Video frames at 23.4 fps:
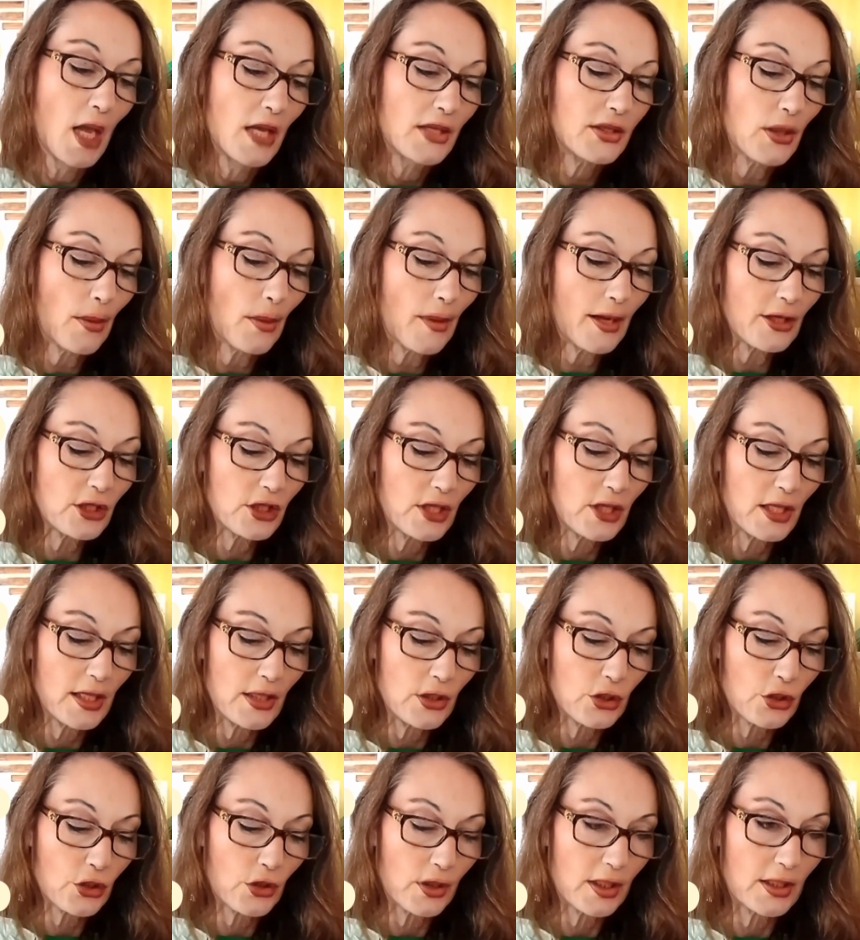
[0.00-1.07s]
So I'm actually
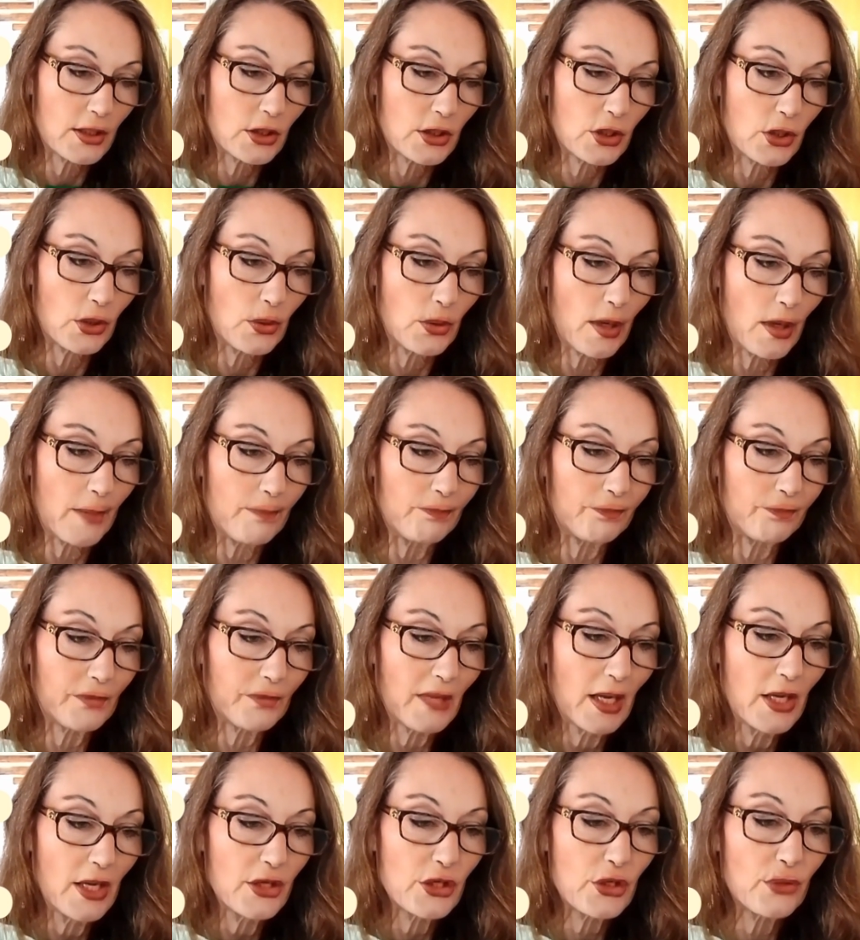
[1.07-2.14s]
intrigued
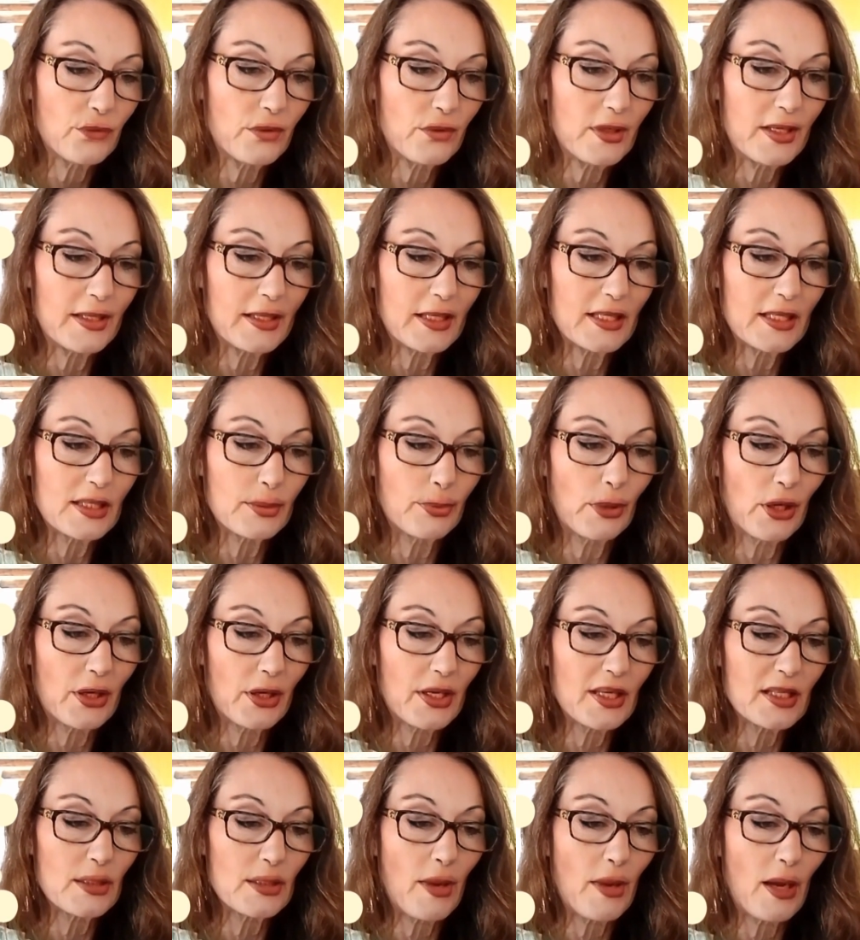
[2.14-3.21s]
to read this book.
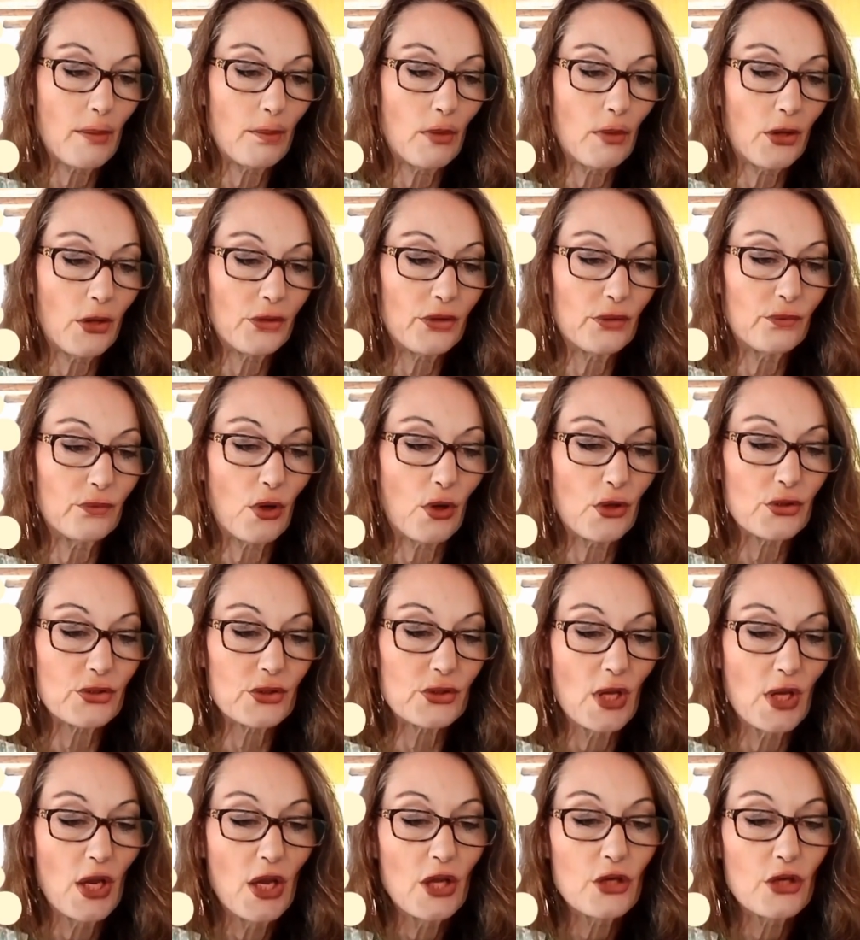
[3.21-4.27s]
It's about Martha Ross
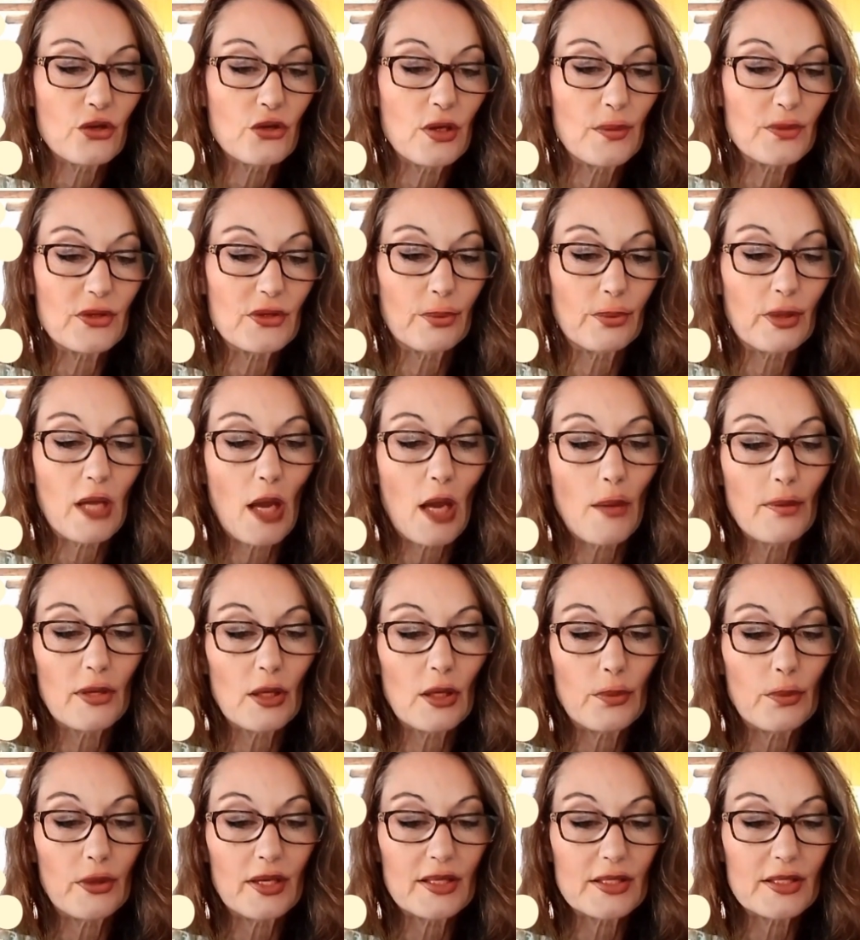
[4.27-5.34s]
dreams of becoming
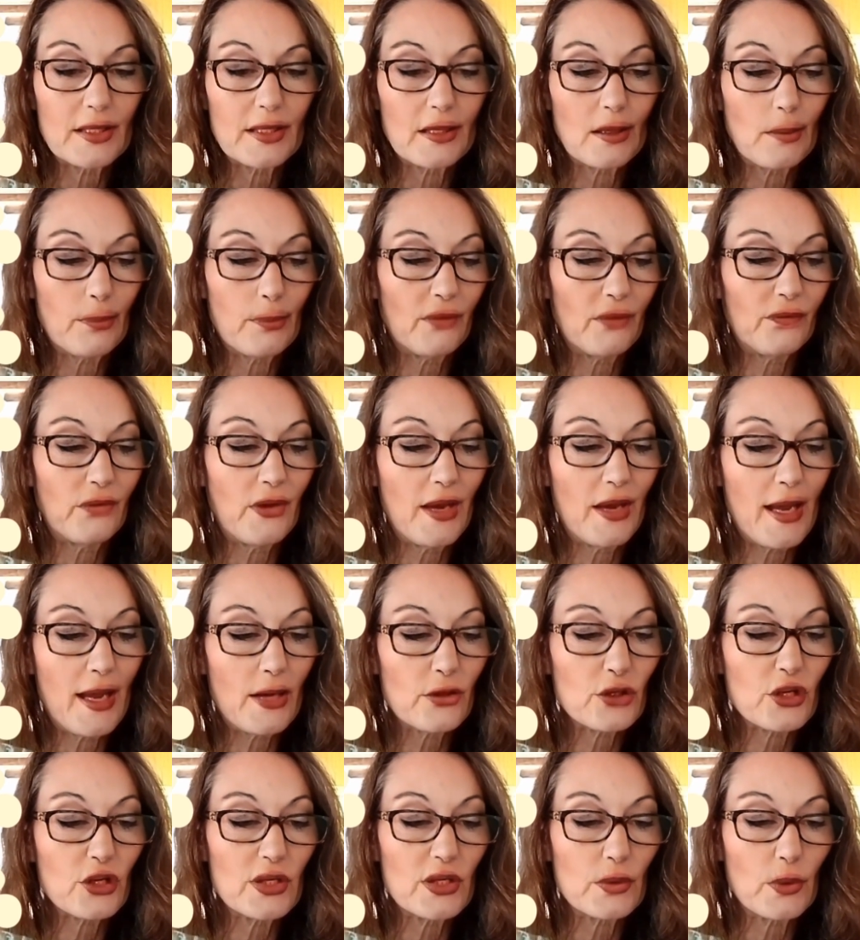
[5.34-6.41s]
a big singer, but for now
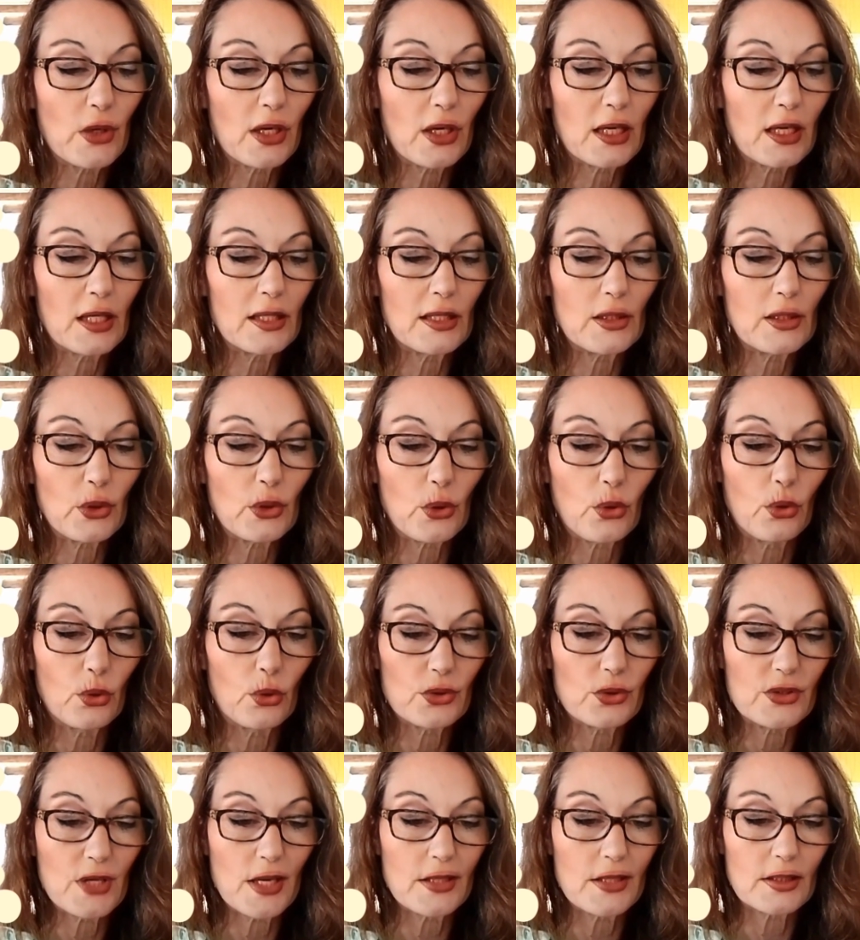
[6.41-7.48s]
she's working in a
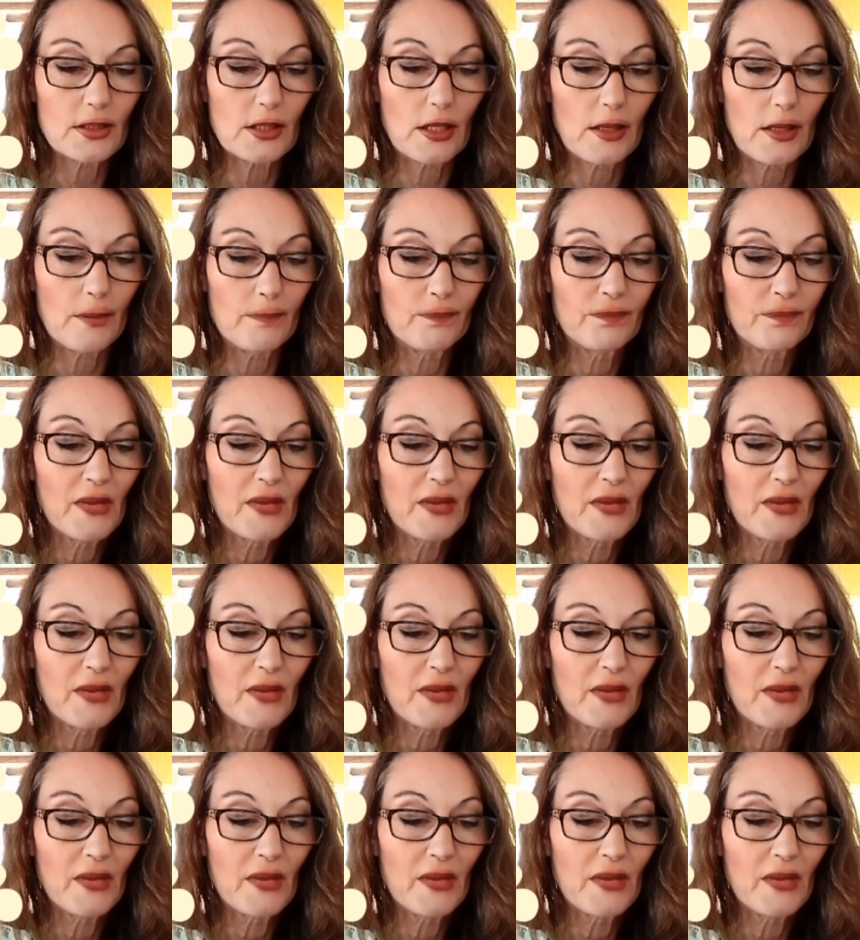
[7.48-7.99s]
call centre.